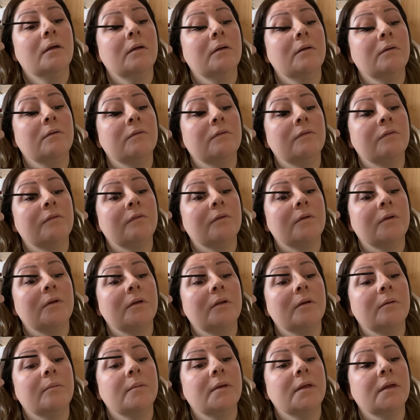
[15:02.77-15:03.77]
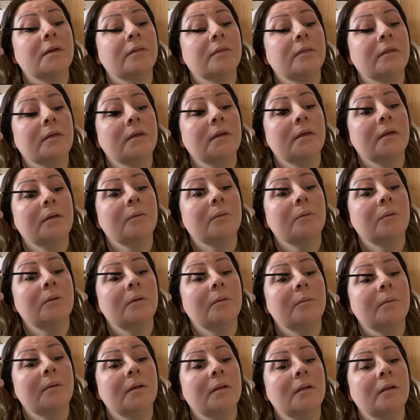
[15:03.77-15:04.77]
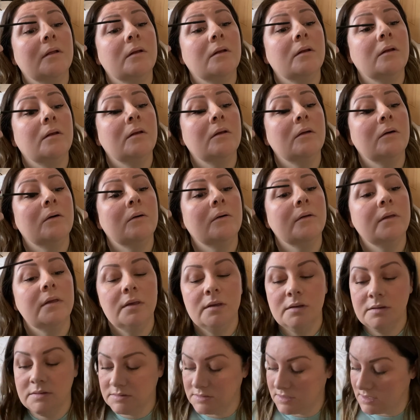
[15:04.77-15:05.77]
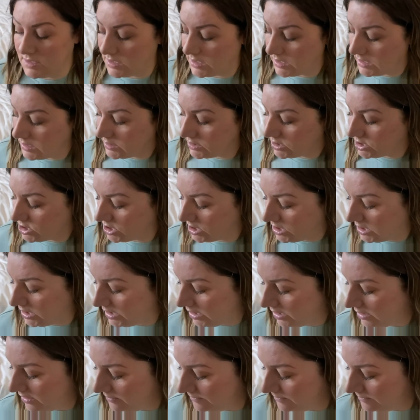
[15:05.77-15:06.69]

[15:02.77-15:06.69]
in front of me, I think it would have been a lot easier actually.